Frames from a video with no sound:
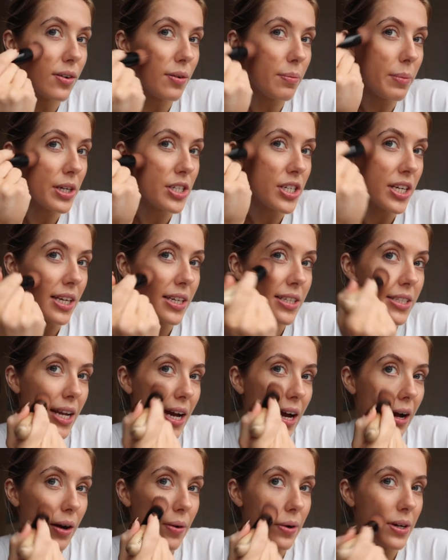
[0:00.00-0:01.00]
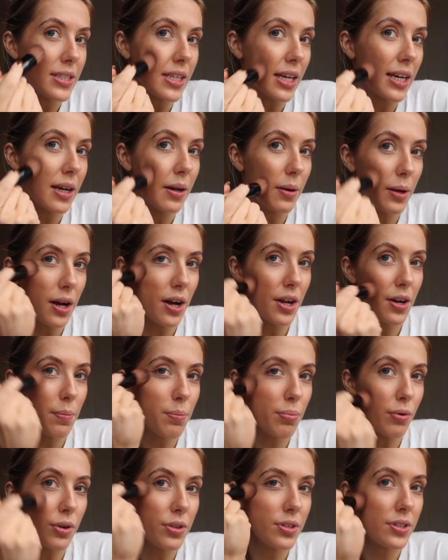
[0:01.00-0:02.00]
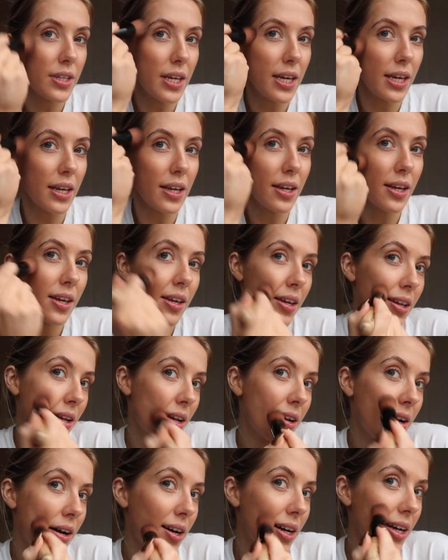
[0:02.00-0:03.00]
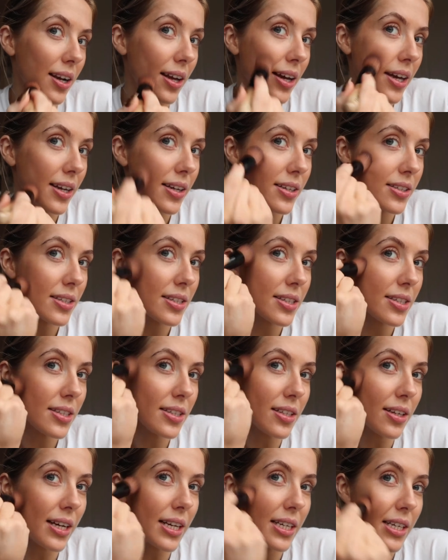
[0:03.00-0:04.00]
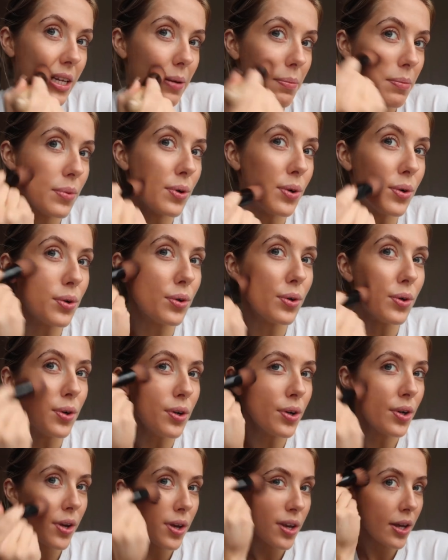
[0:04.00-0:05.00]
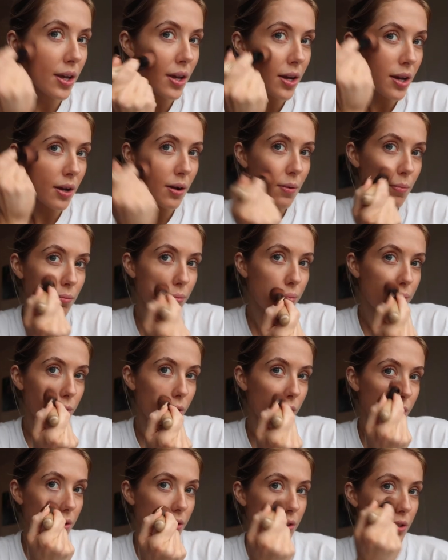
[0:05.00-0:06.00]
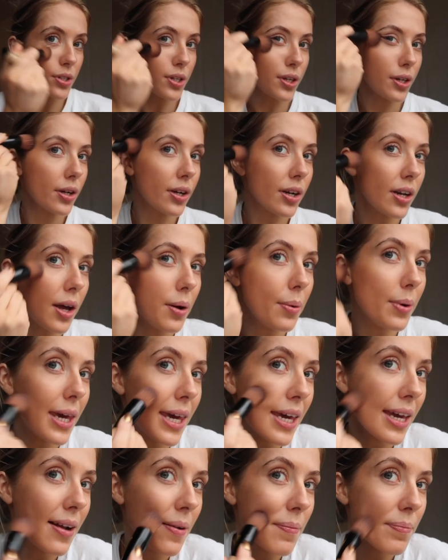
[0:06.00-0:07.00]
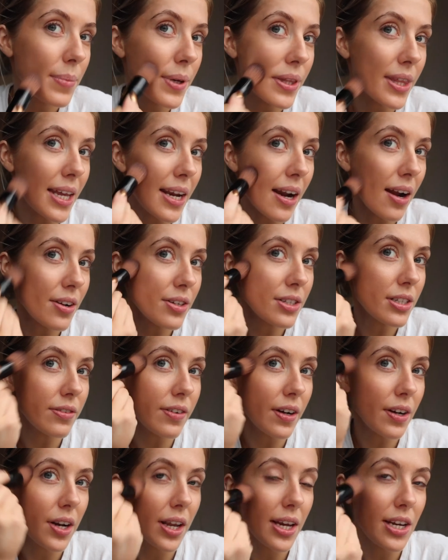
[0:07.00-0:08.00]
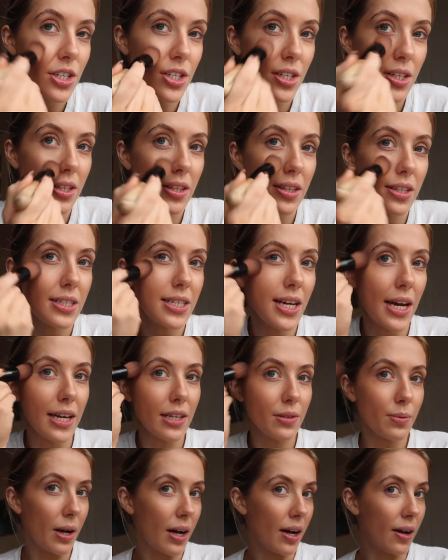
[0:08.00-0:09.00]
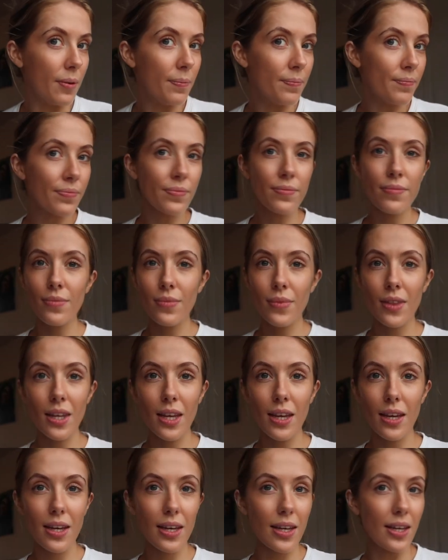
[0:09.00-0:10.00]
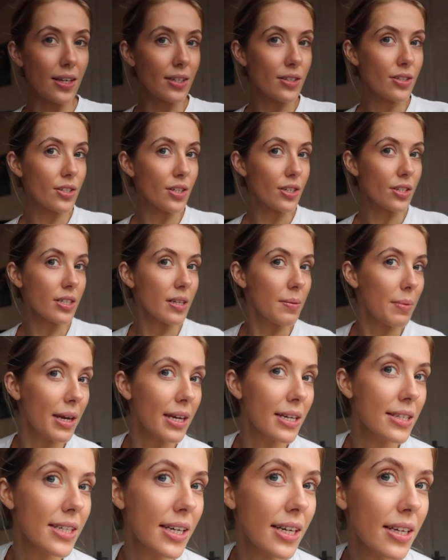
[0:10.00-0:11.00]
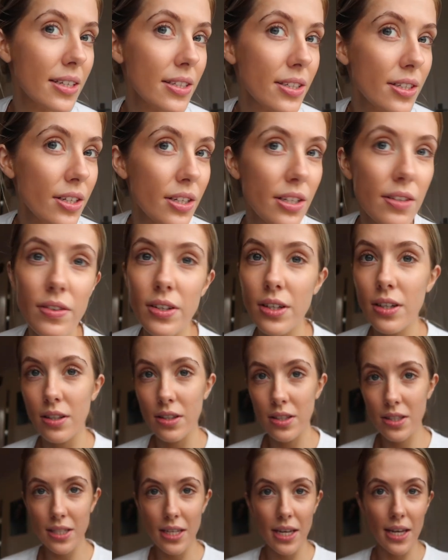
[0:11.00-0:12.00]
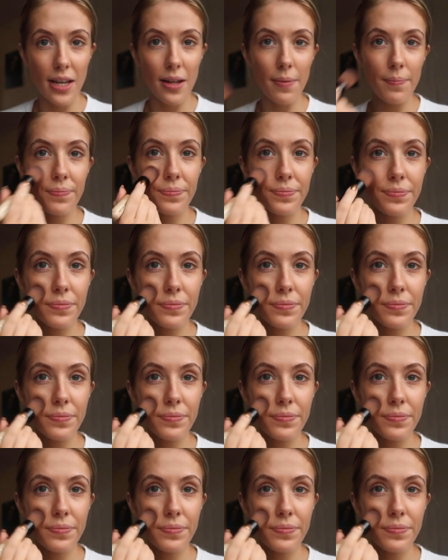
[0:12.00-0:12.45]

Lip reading: on my cheeks now as like a kind of bronzing highlight, because it's slightly more bronzed and glowy, but then under foundation in the day as well, it's just amazing. So I don't know if you can see